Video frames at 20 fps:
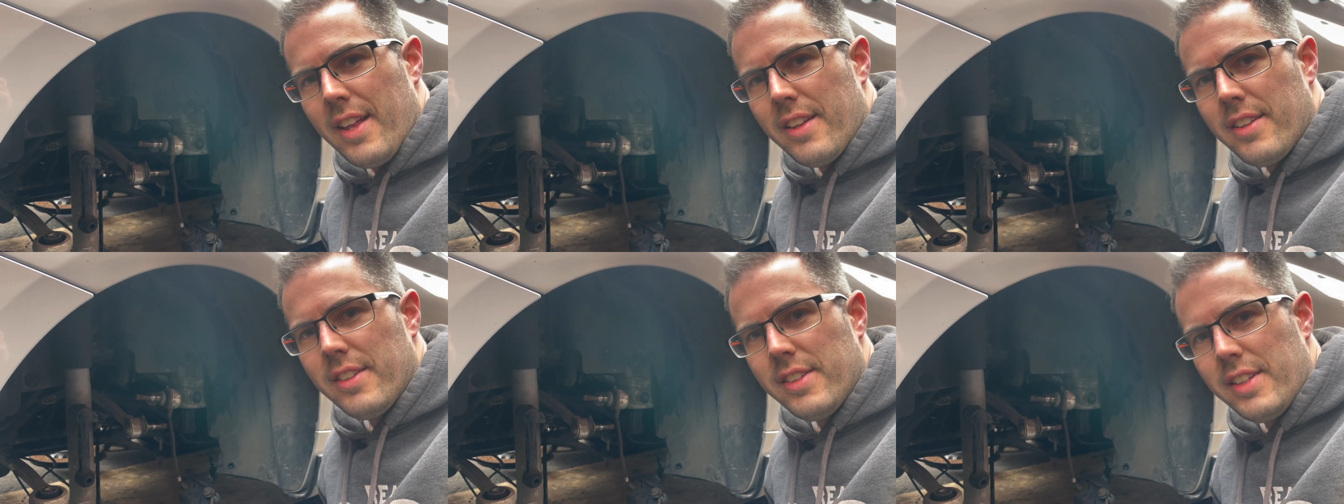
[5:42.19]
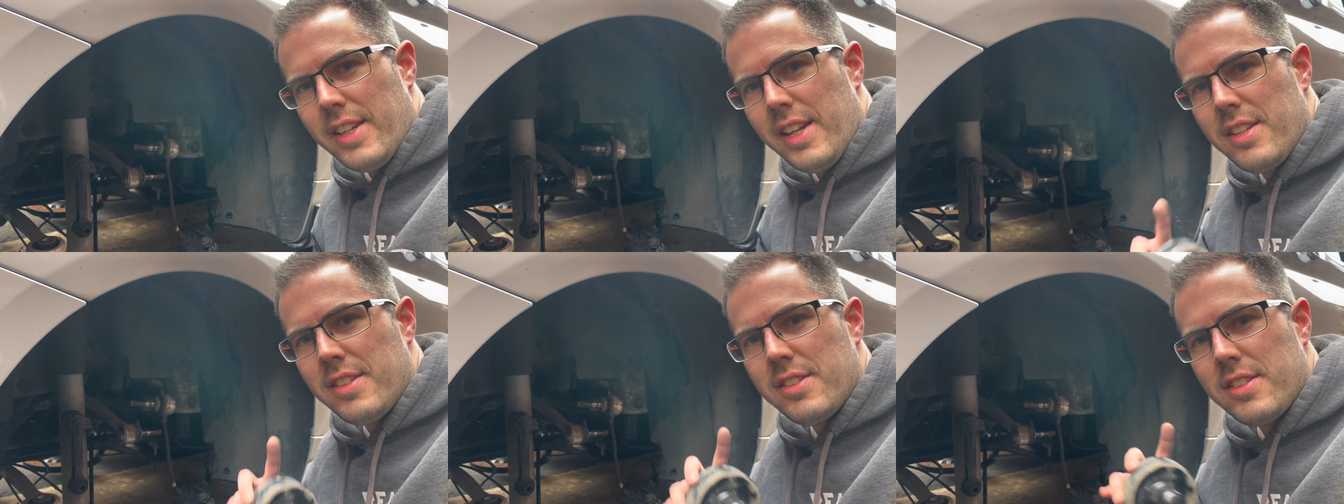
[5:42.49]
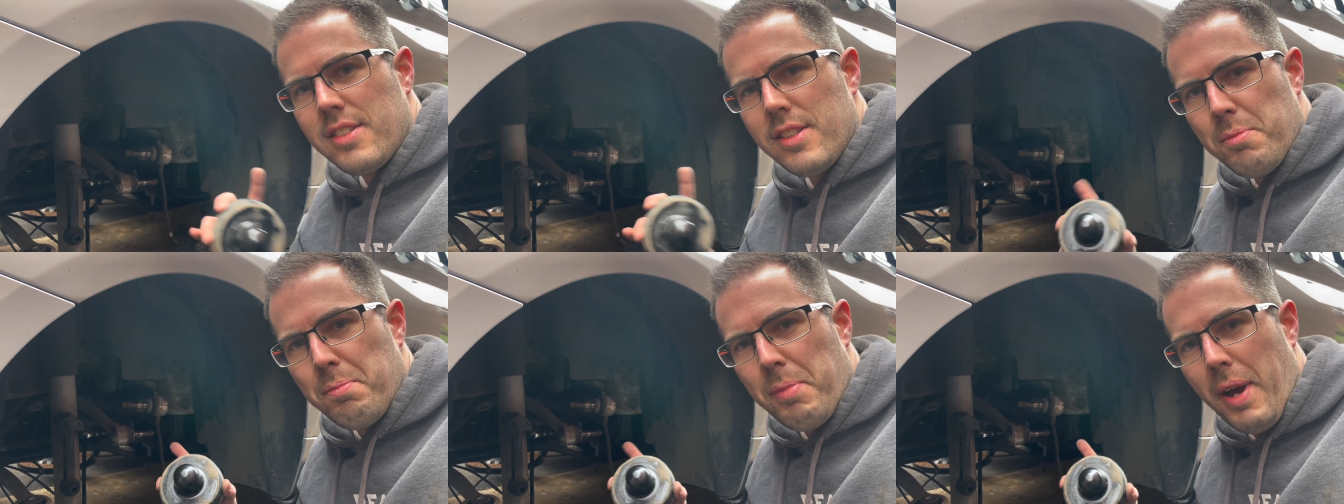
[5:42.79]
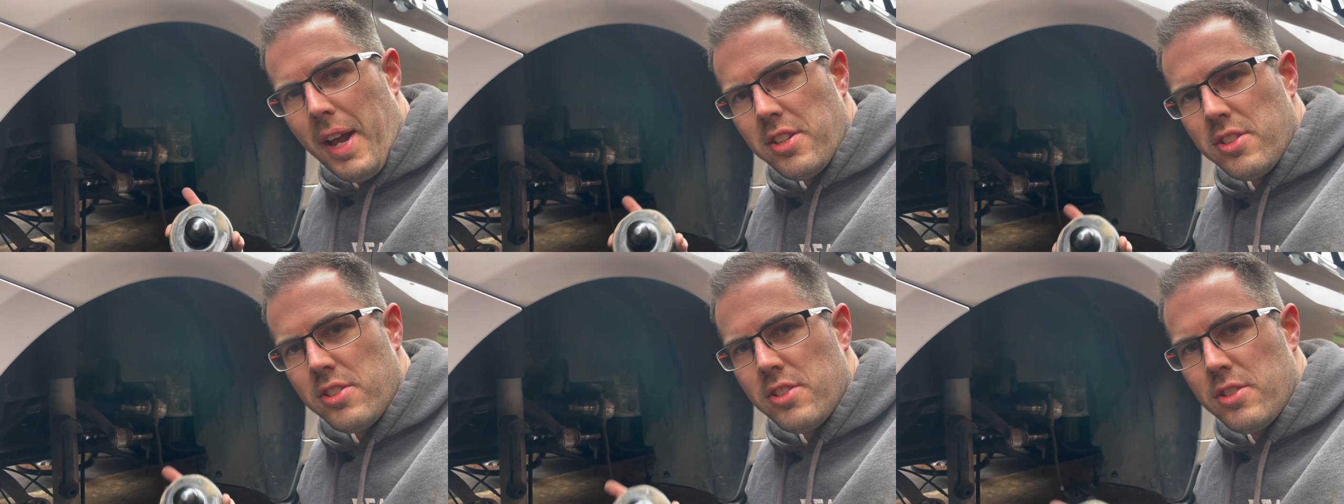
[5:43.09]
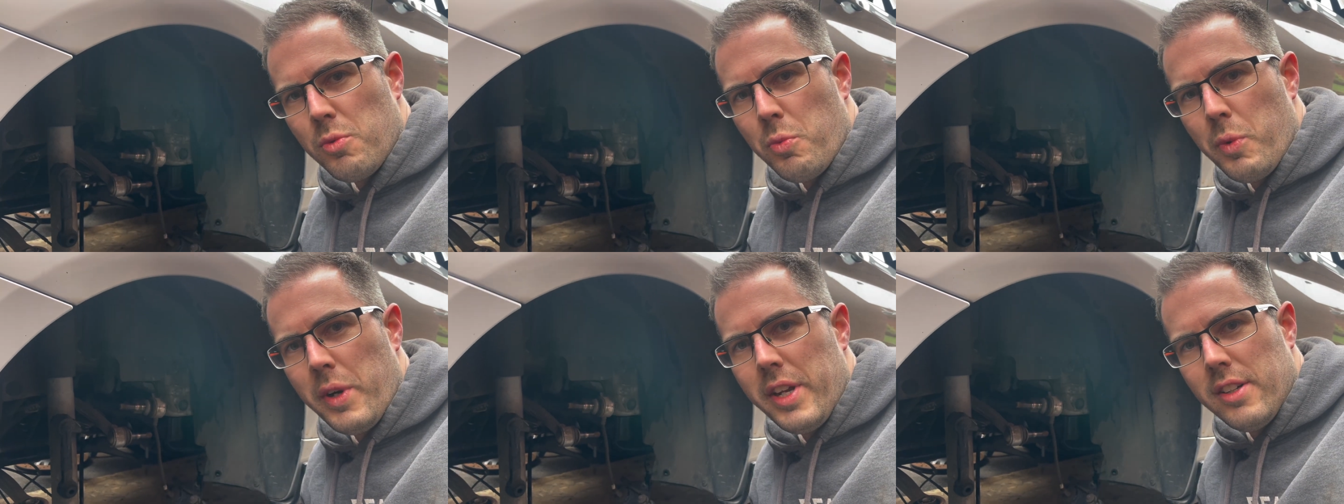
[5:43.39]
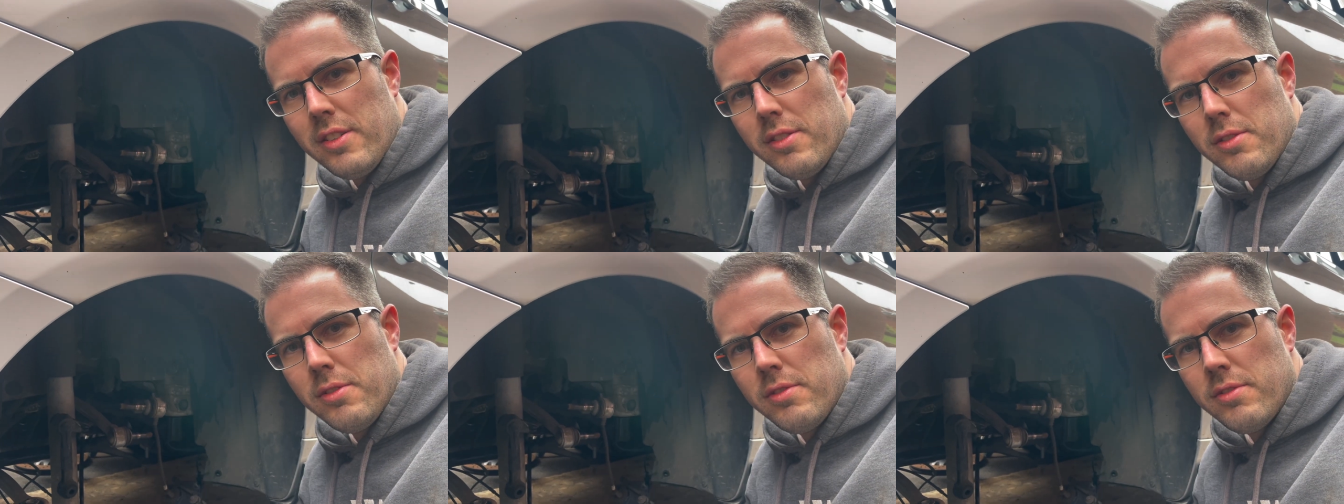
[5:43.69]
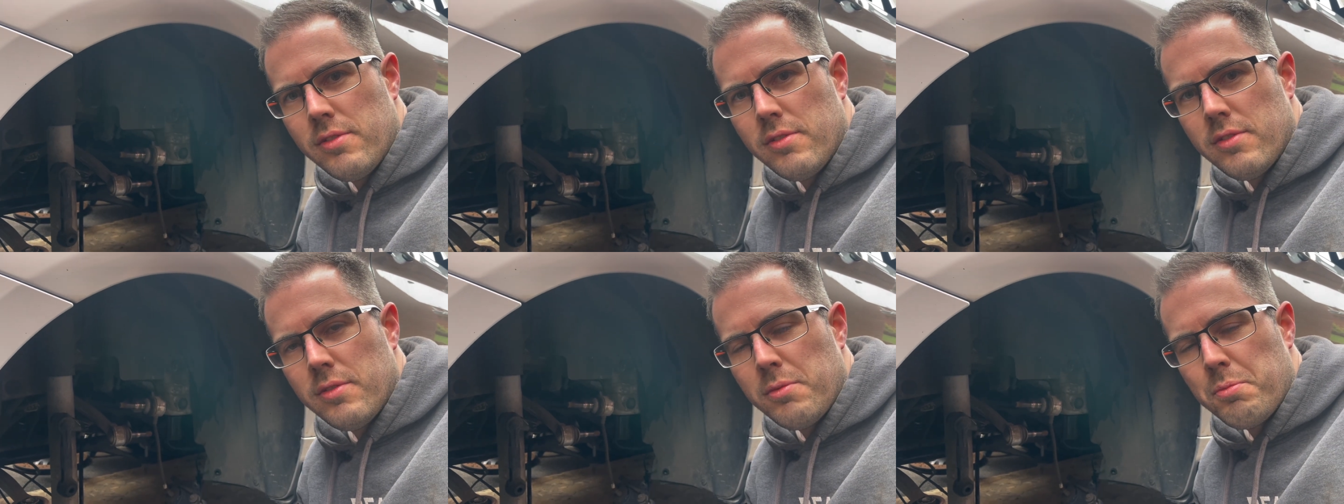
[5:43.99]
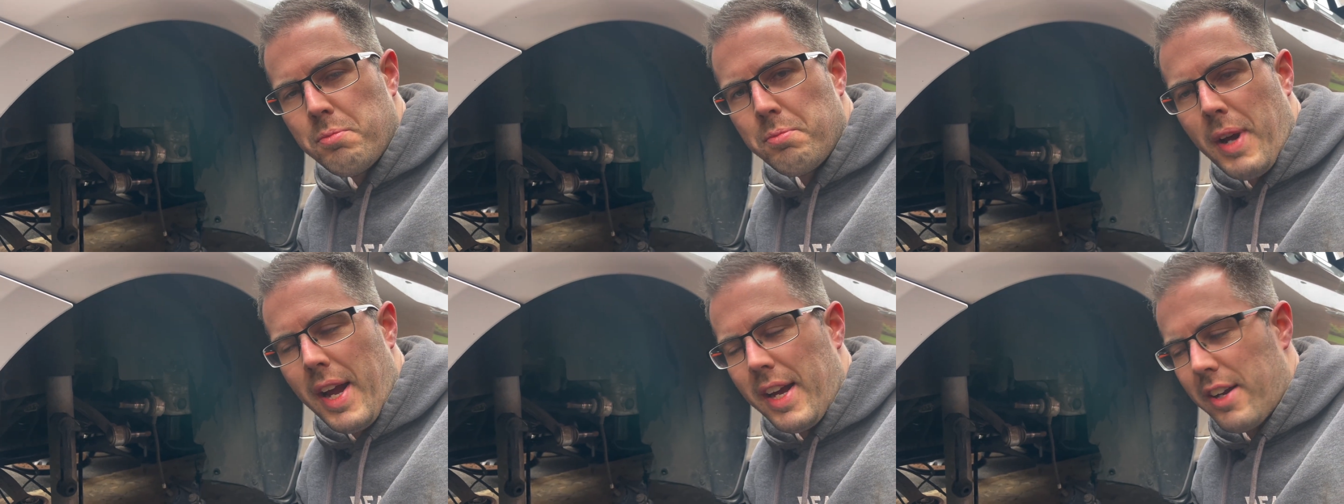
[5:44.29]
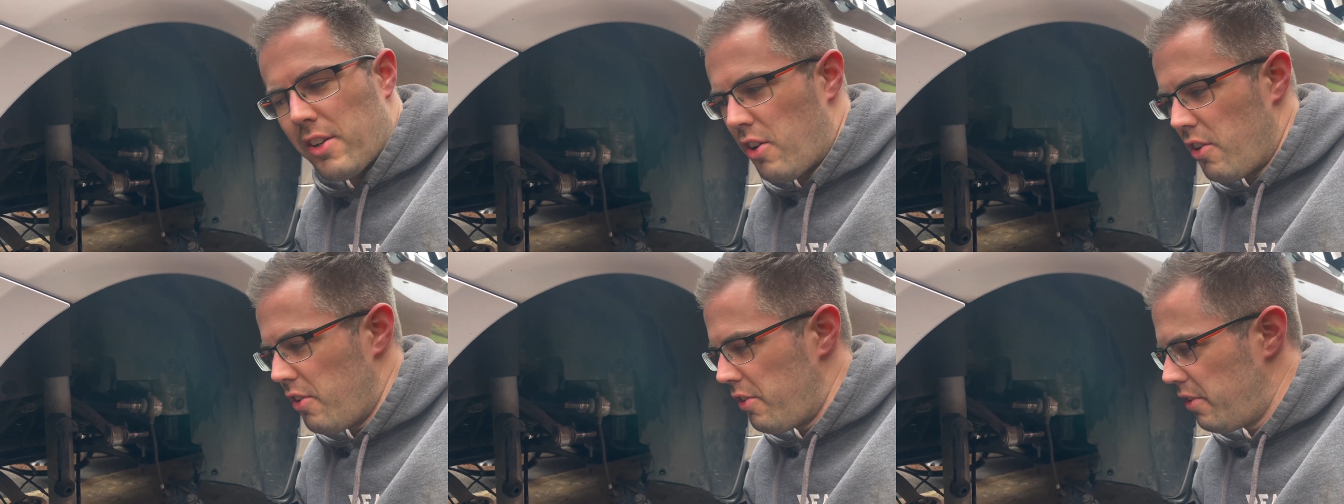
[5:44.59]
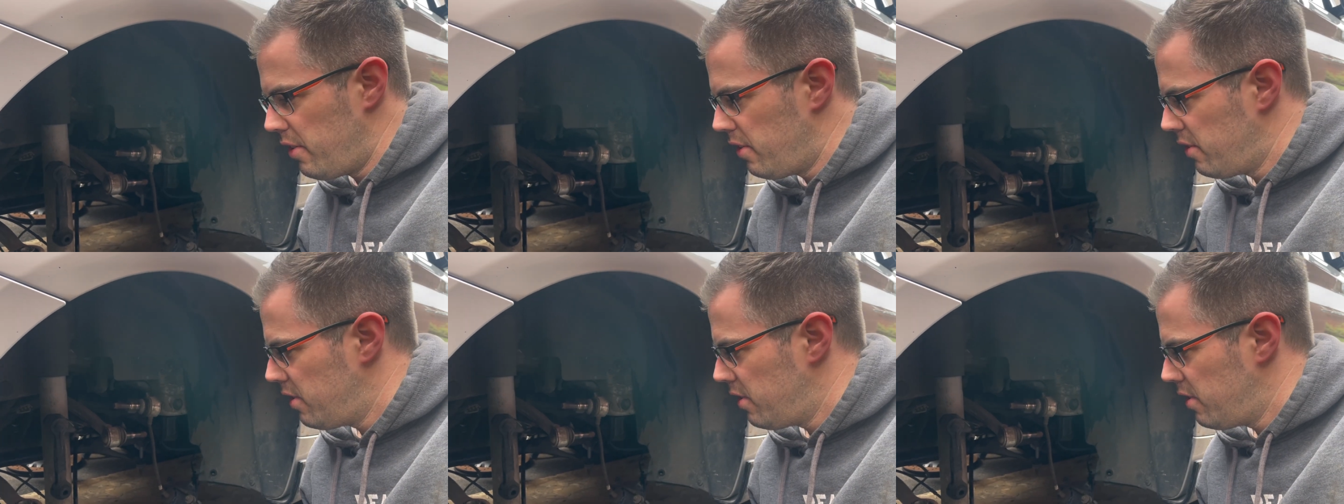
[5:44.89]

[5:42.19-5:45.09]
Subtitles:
at least the passenger wheel back on